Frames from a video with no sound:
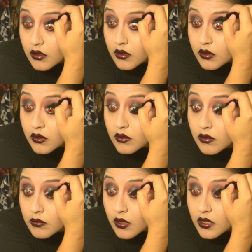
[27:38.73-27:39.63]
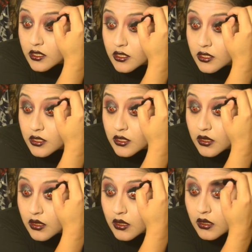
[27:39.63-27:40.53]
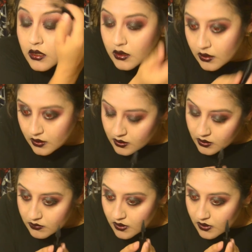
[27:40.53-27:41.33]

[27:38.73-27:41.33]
too much. I'm